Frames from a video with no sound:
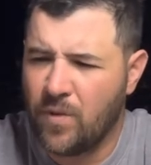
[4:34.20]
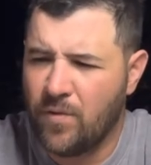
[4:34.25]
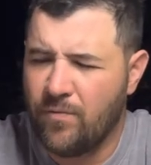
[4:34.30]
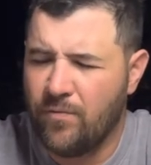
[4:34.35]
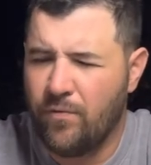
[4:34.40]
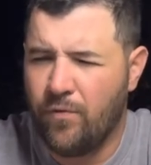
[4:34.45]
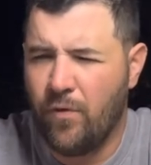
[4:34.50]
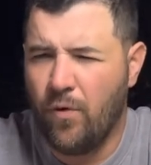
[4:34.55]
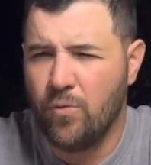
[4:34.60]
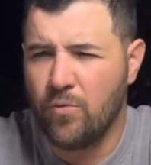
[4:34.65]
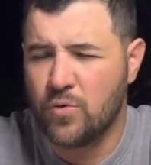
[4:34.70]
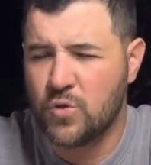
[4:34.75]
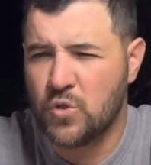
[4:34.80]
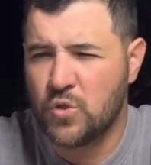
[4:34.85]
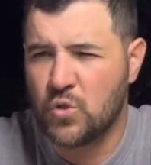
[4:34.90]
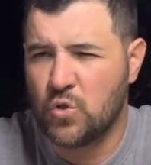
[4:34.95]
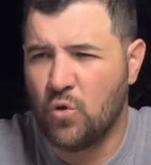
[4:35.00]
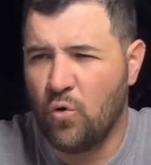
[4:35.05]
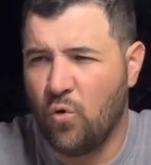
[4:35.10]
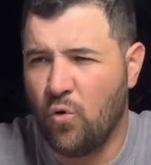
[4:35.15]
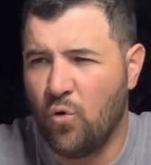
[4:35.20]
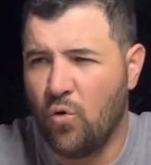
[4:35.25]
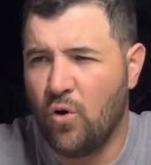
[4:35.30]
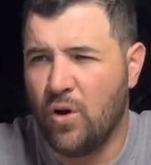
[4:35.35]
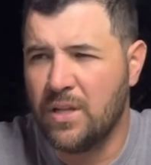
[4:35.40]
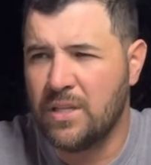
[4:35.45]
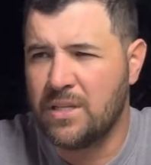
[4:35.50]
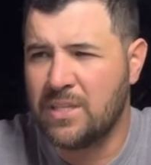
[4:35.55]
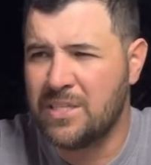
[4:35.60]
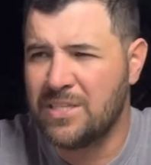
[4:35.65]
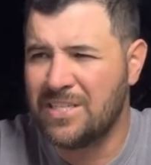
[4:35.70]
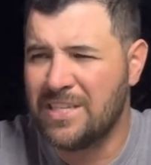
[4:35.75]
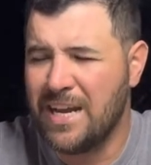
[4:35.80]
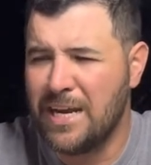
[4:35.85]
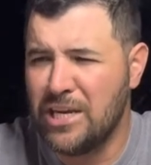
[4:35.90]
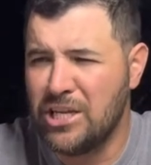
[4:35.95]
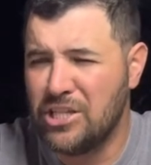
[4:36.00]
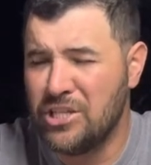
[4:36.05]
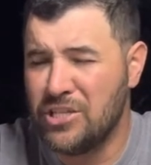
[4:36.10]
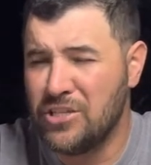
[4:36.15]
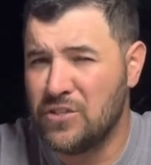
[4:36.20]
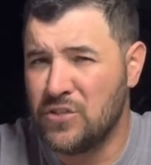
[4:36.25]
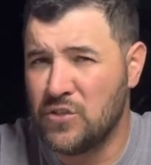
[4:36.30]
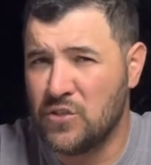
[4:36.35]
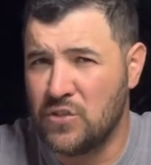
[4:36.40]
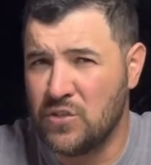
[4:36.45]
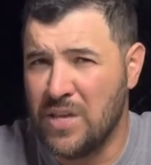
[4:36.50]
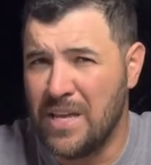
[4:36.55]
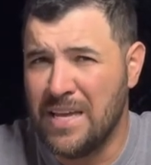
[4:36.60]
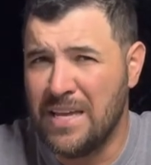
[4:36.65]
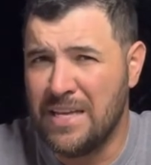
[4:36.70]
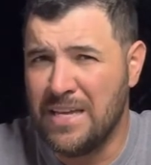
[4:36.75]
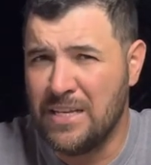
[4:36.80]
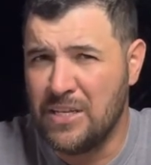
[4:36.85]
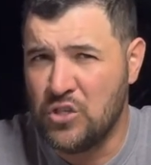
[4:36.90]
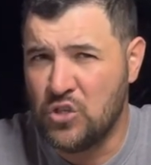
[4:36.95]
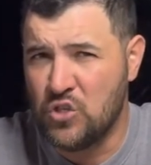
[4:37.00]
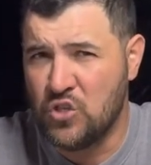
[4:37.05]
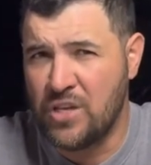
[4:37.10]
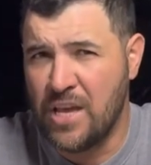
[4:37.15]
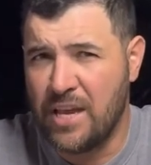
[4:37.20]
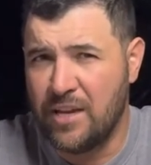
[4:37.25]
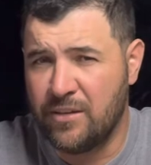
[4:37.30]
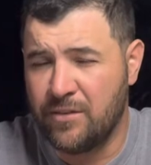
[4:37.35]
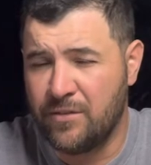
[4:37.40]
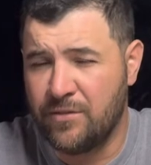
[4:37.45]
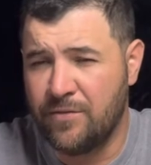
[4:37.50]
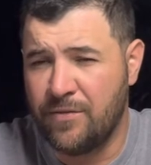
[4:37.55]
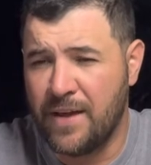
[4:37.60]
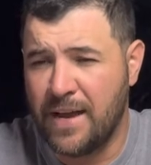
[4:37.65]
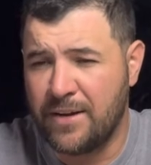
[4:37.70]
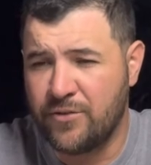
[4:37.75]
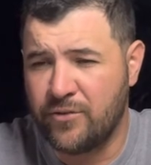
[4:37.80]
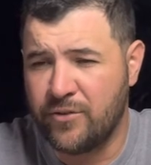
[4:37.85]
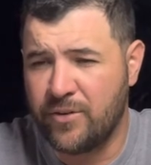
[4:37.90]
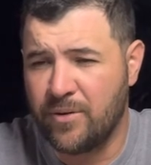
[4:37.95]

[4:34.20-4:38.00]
for a score, I'd say this is satisfactory.